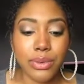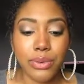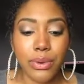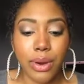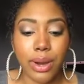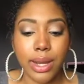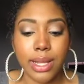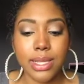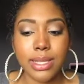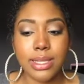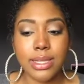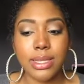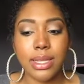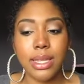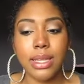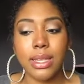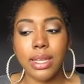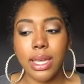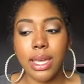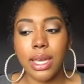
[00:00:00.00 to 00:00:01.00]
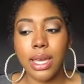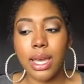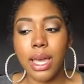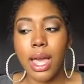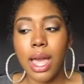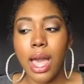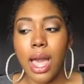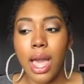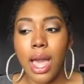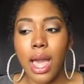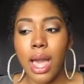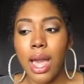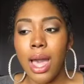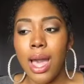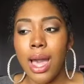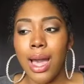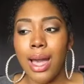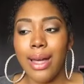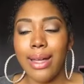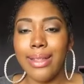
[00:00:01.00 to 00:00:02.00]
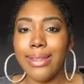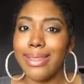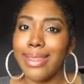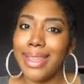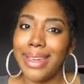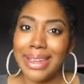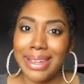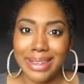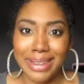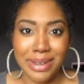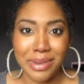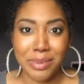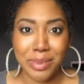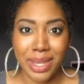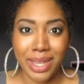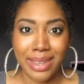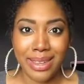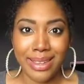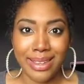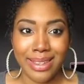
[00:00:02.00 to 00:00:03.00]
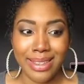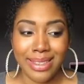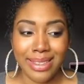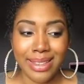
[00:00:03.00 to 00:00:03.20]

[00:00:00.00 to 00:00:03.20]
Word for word: for instilling a light in me.